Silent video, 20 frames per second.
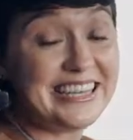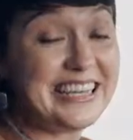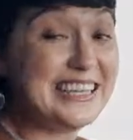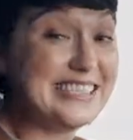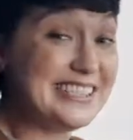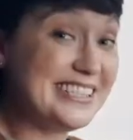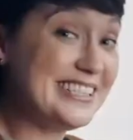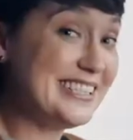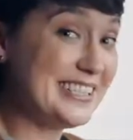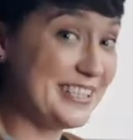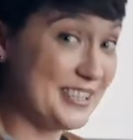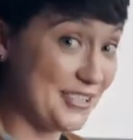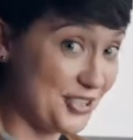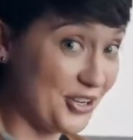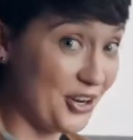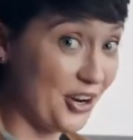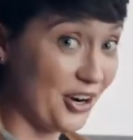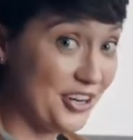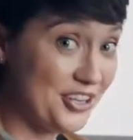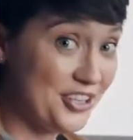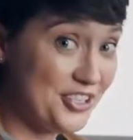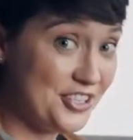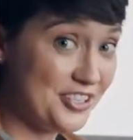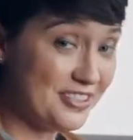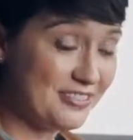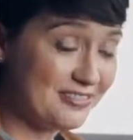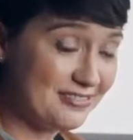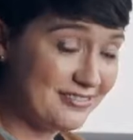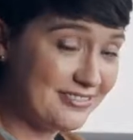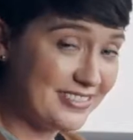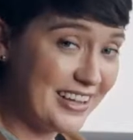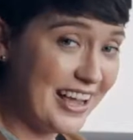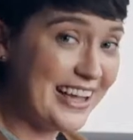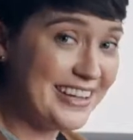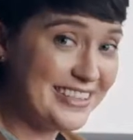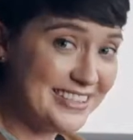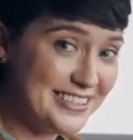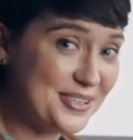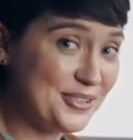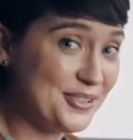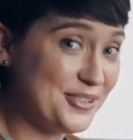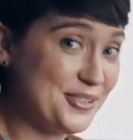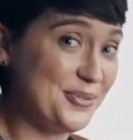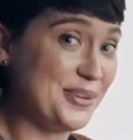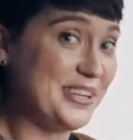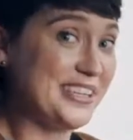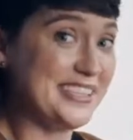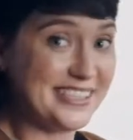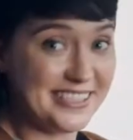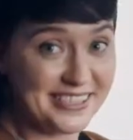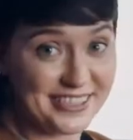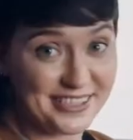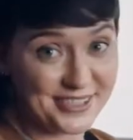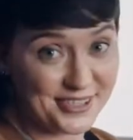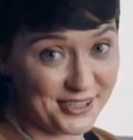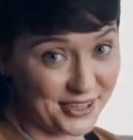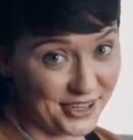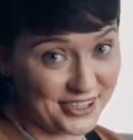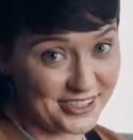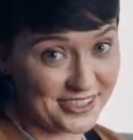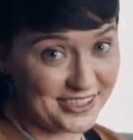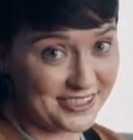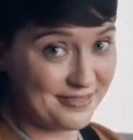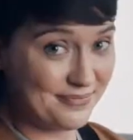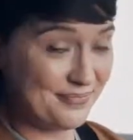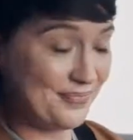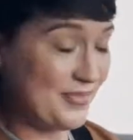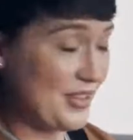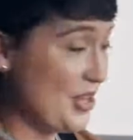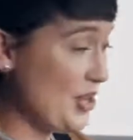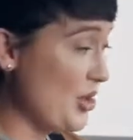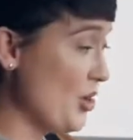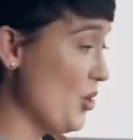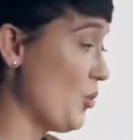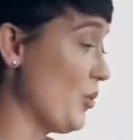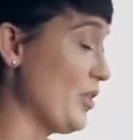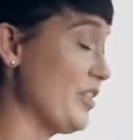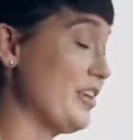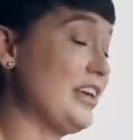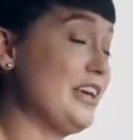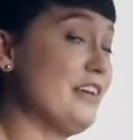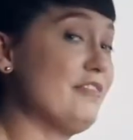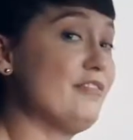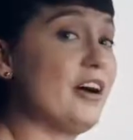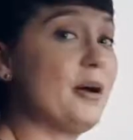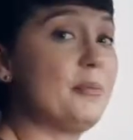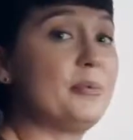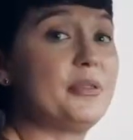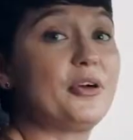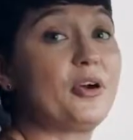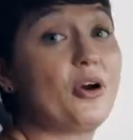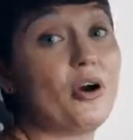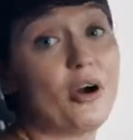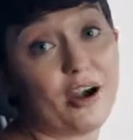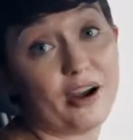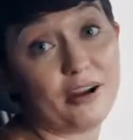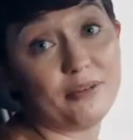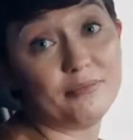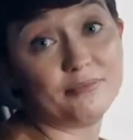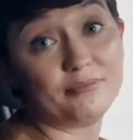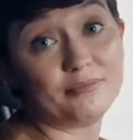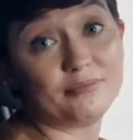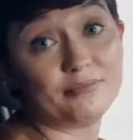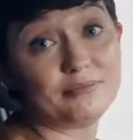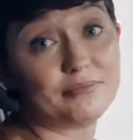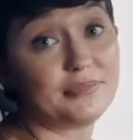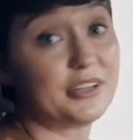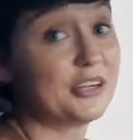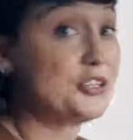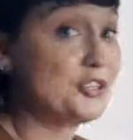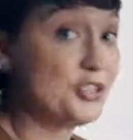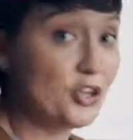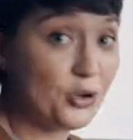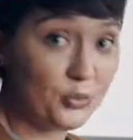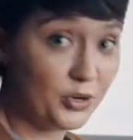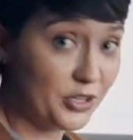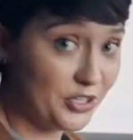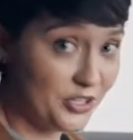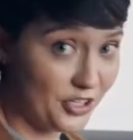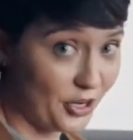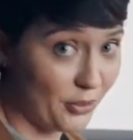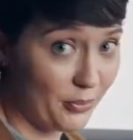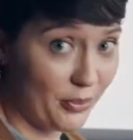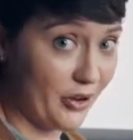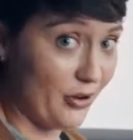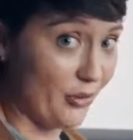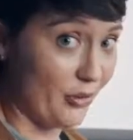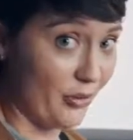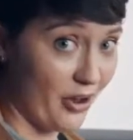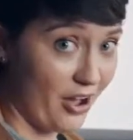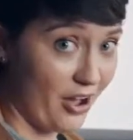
It's easy to charge and it's also easy to start. With a key fob in the car, there's no more start button or